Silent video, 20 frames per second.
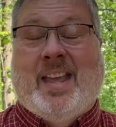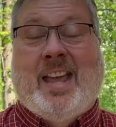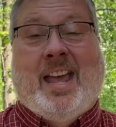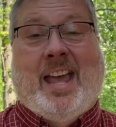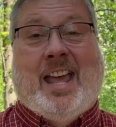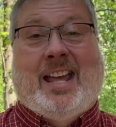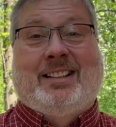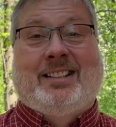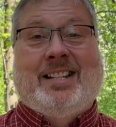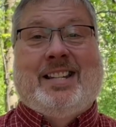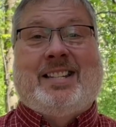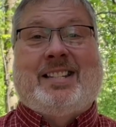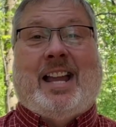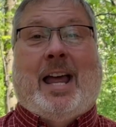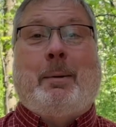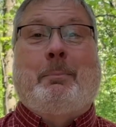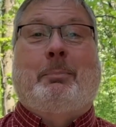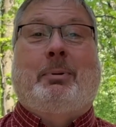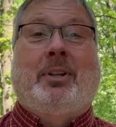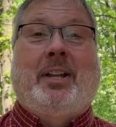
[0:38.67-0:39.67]
At least
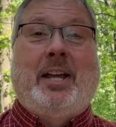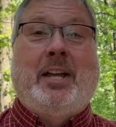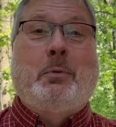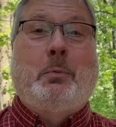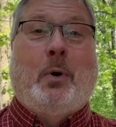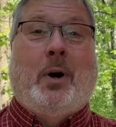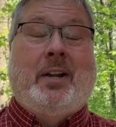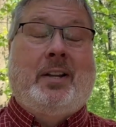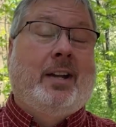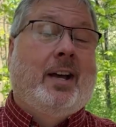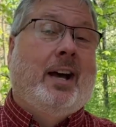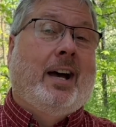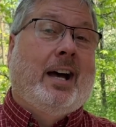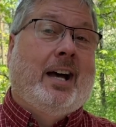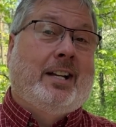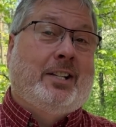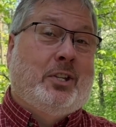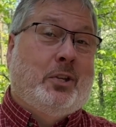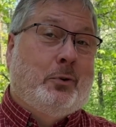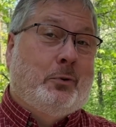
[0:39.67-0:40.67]
I play one
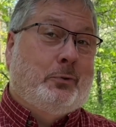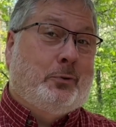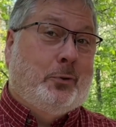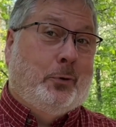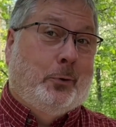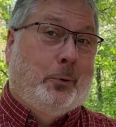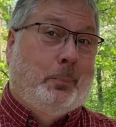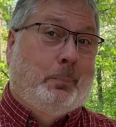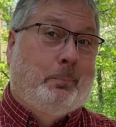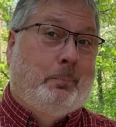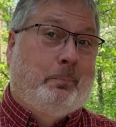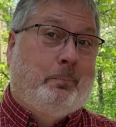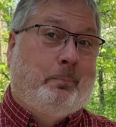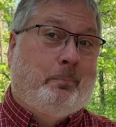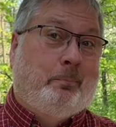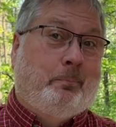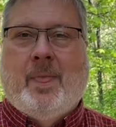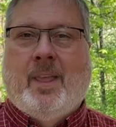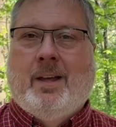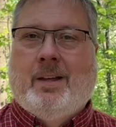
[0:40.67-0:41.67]
on YouTube.
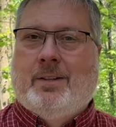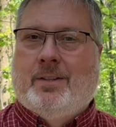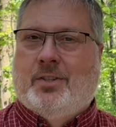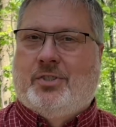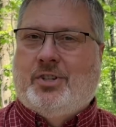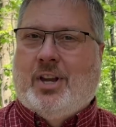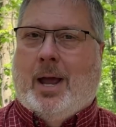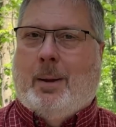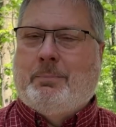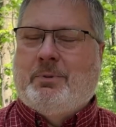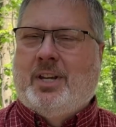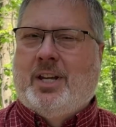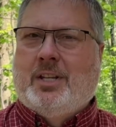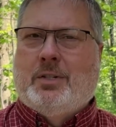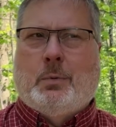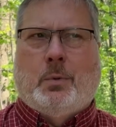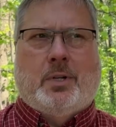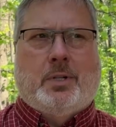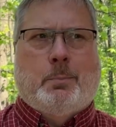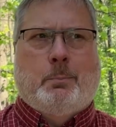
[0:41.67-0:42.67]
The chopped
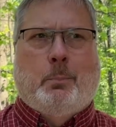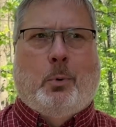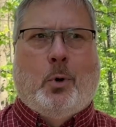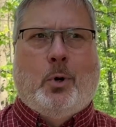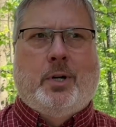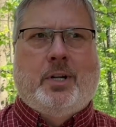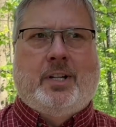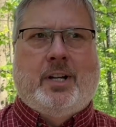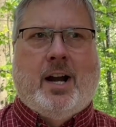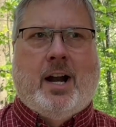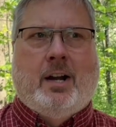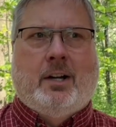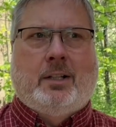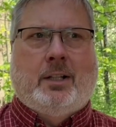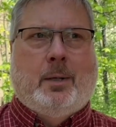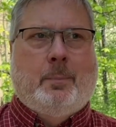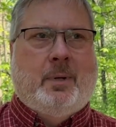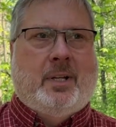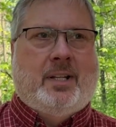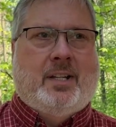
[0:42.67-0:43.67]
cheese was born in
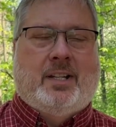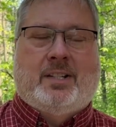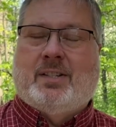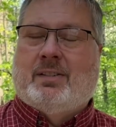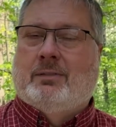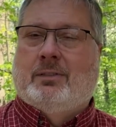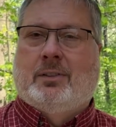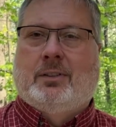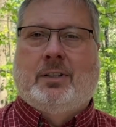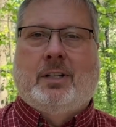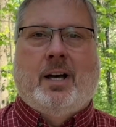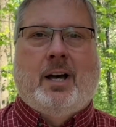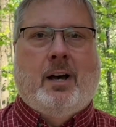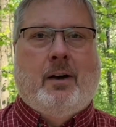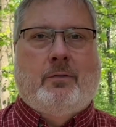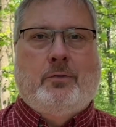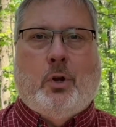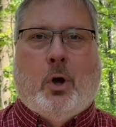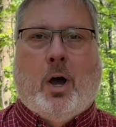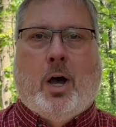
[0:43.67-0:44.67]
Harlem and it's
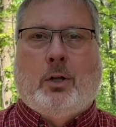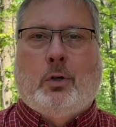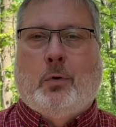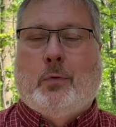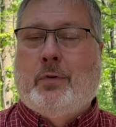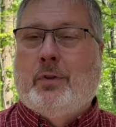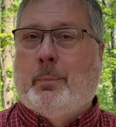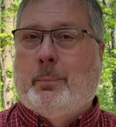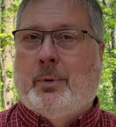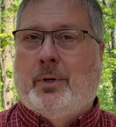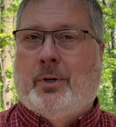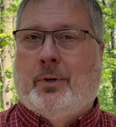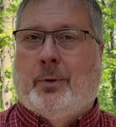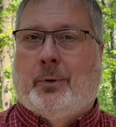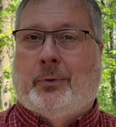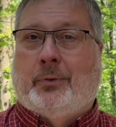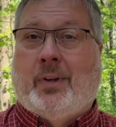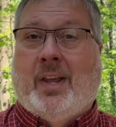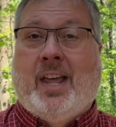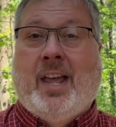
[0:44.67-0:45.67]
loved all over the
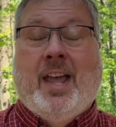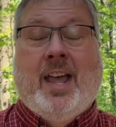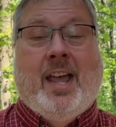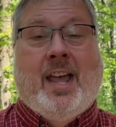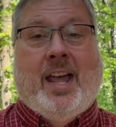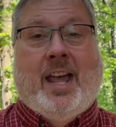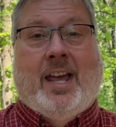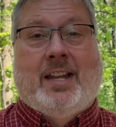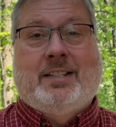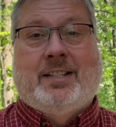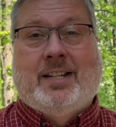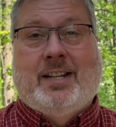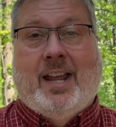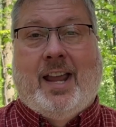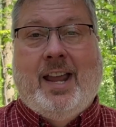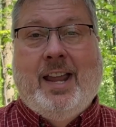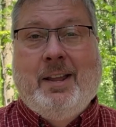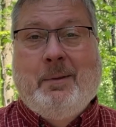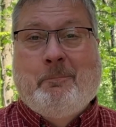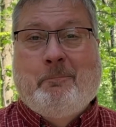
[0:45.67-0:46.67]
boroughs. And
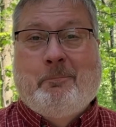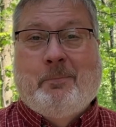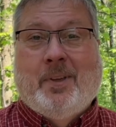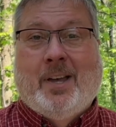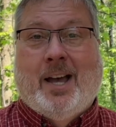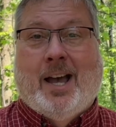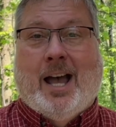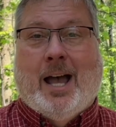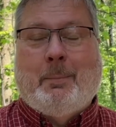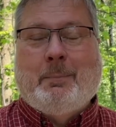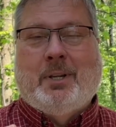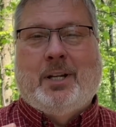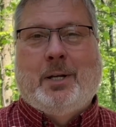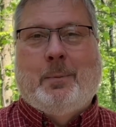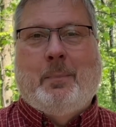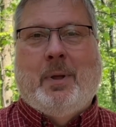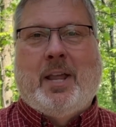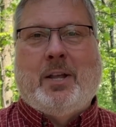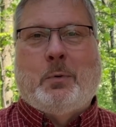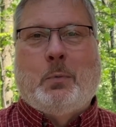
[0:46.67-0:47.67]
today, I'm going to
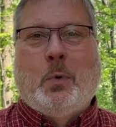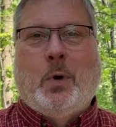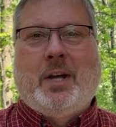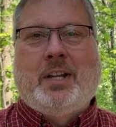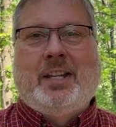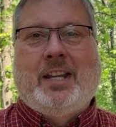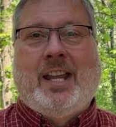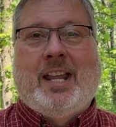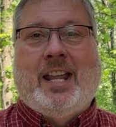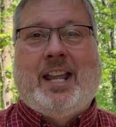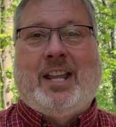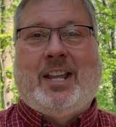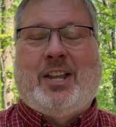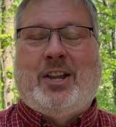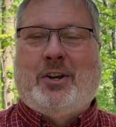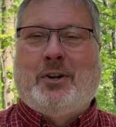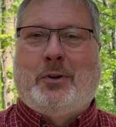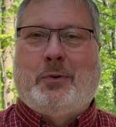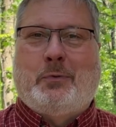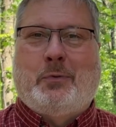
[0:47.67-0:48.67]
make one
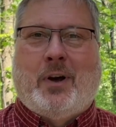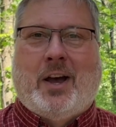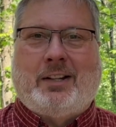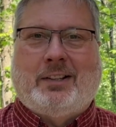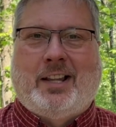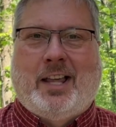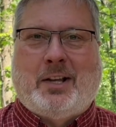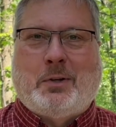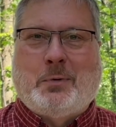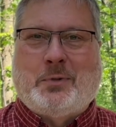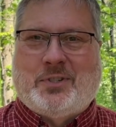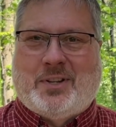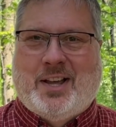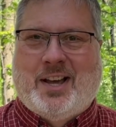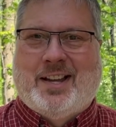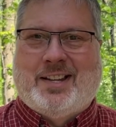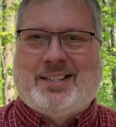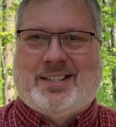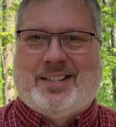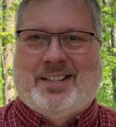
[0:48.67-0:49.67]
here in Fond du Lac,
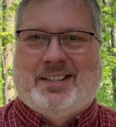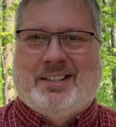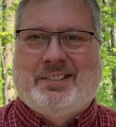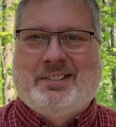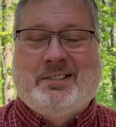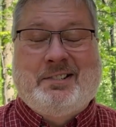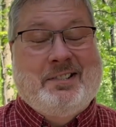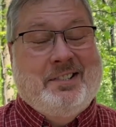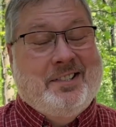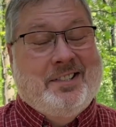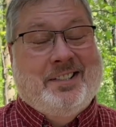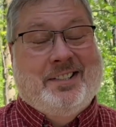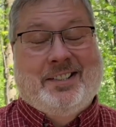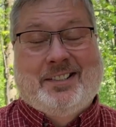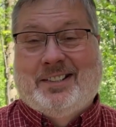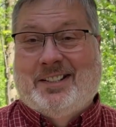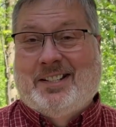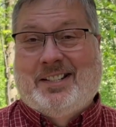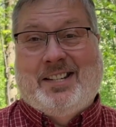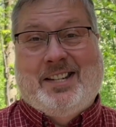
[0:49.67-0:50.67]
Wisconsin.
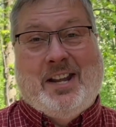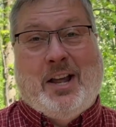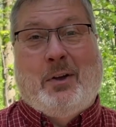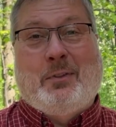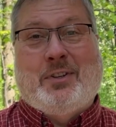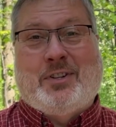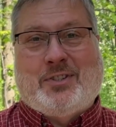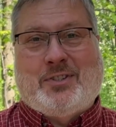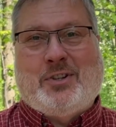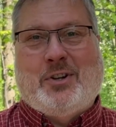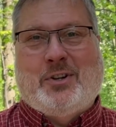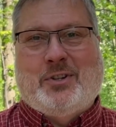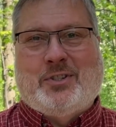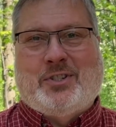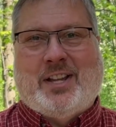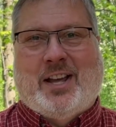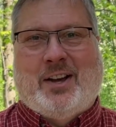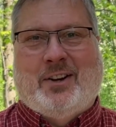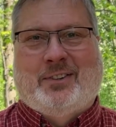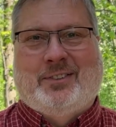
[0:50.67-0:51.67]
Let's see how this
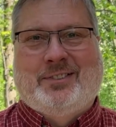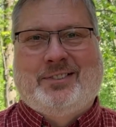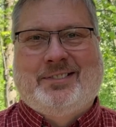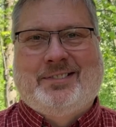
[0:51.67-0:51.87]
turns out.